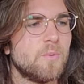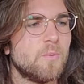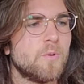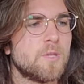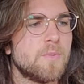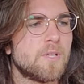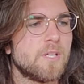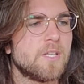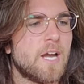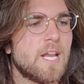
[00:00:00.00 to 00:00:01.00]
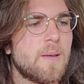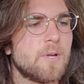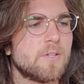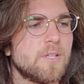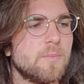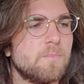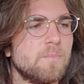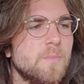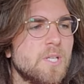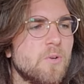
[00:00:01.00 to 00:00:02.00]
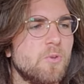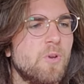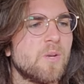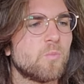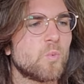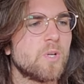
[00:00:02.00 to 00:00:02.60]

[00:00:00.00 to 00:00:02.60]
rhythmically and dynamically, you know, you can